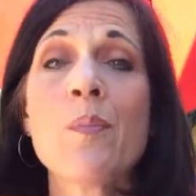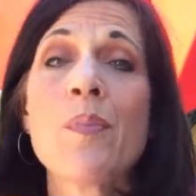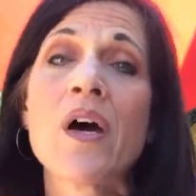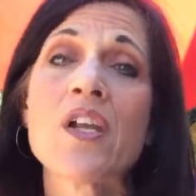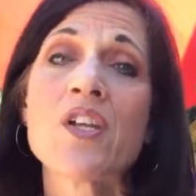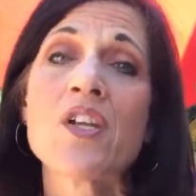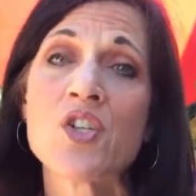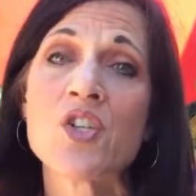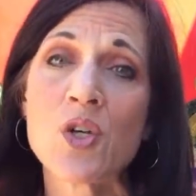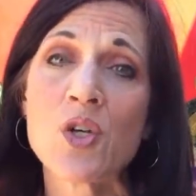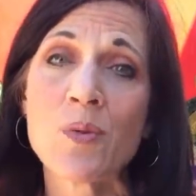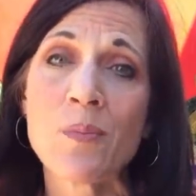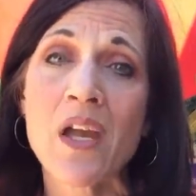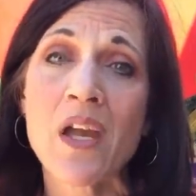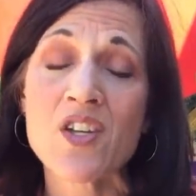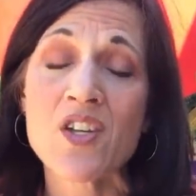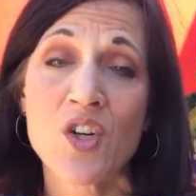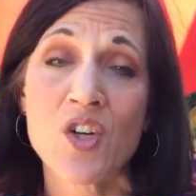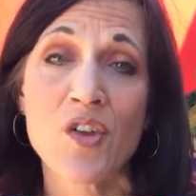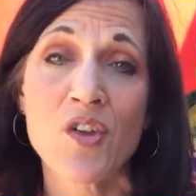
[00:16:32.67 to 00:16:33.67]
but do
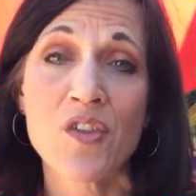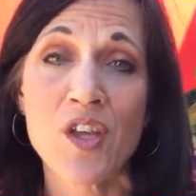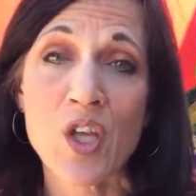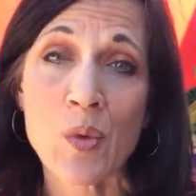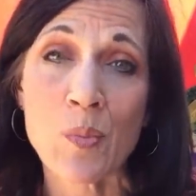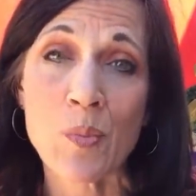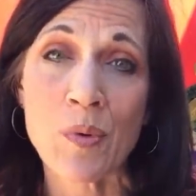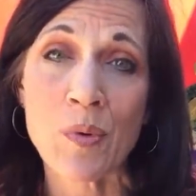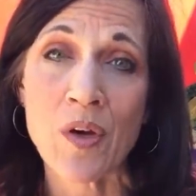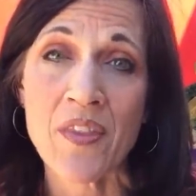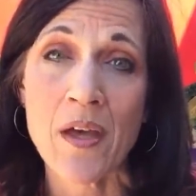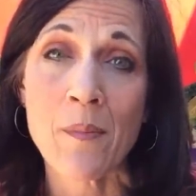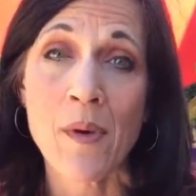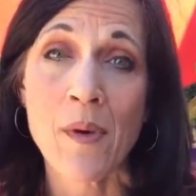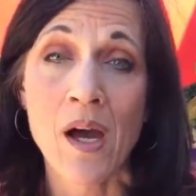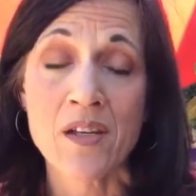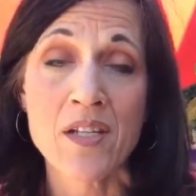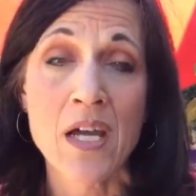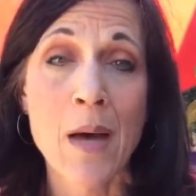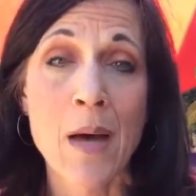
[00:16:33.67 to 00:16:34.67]
make sure that you put them
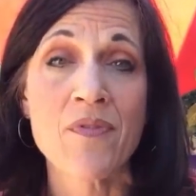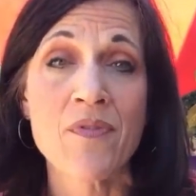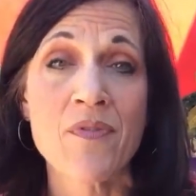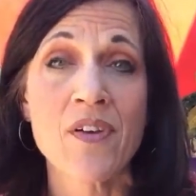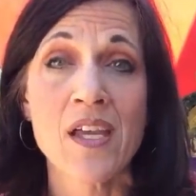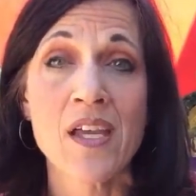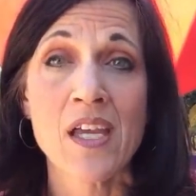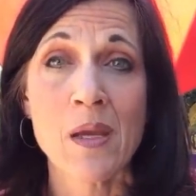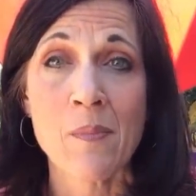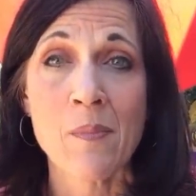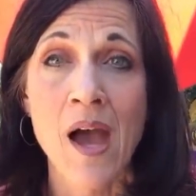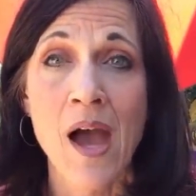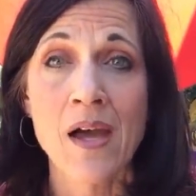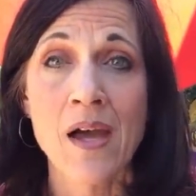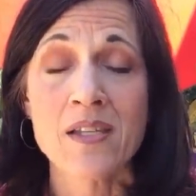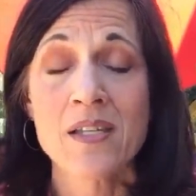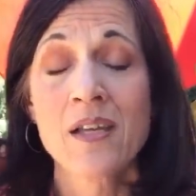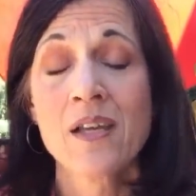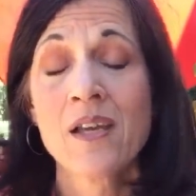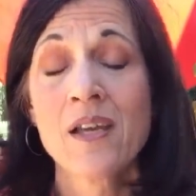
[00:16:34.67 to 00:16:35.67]
on top of a heat
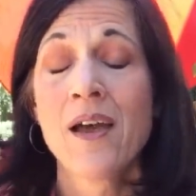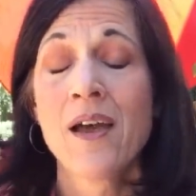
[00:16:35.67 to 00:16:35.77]
mat.